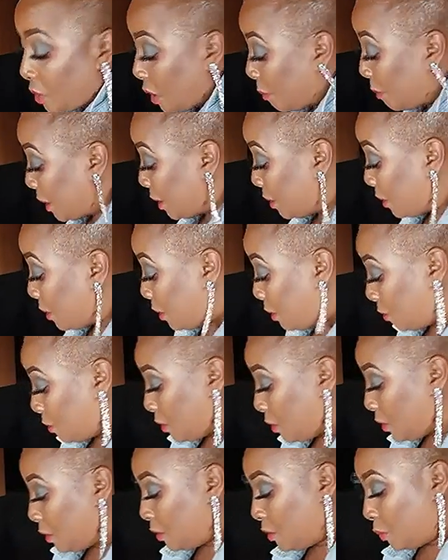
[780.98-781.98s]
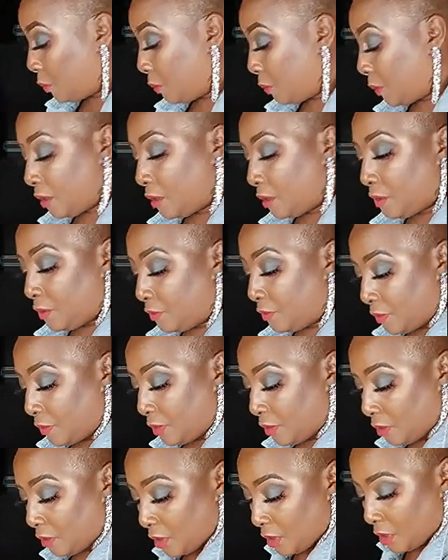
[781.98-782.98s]
I'm going to get a little bit of
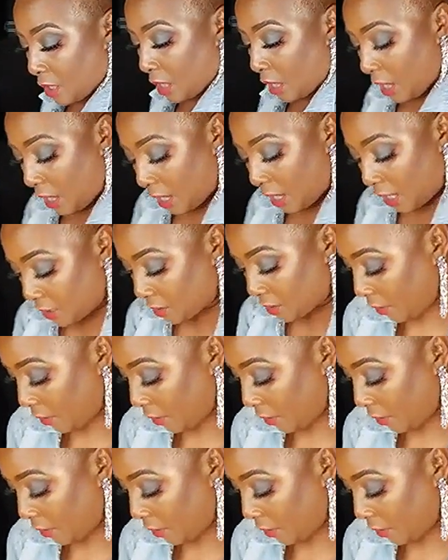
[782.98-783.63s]
ice.